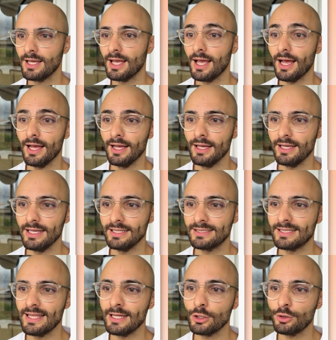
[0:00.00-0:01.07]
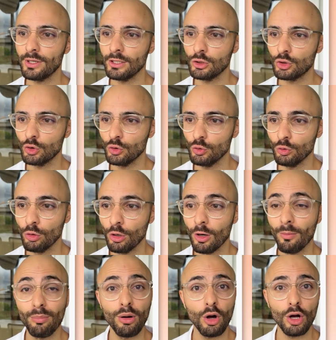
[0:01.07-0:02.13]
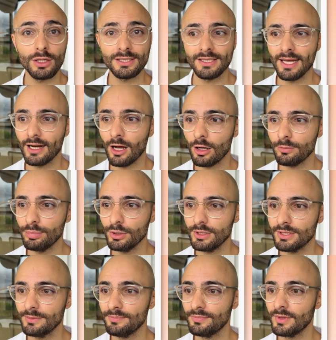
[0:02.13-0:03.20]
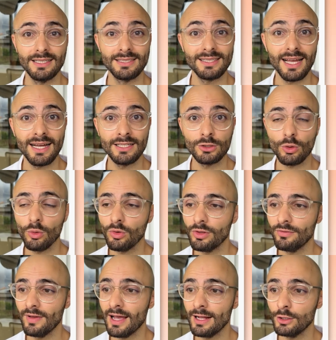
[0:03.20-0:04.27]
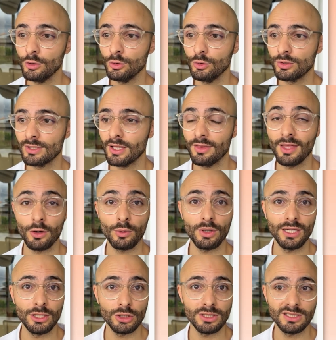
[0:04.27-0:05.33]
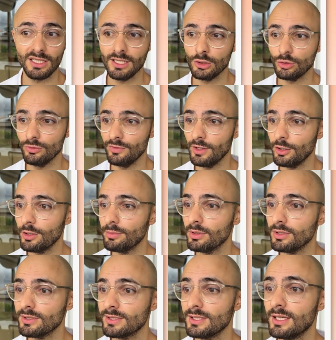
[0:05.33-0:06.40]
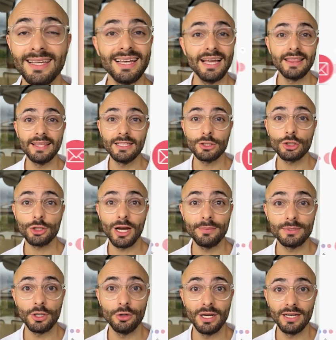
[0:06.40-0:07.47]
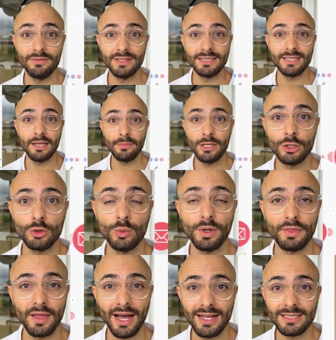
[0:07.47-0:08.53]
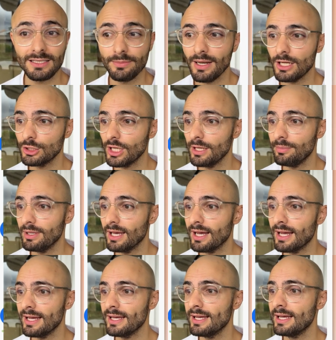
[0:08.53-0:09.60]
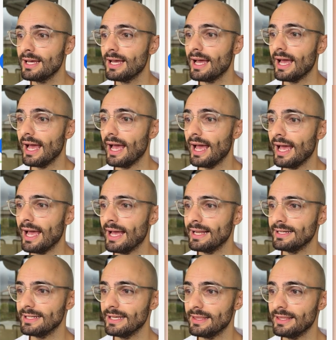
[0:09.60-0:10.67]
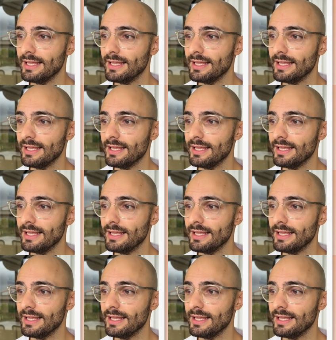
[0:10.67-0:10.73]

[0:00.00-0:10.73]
It's then going to pass that output, assigns all the values that we're interested in to variables. It then scrapes a relevant image with the Unsplash API, and it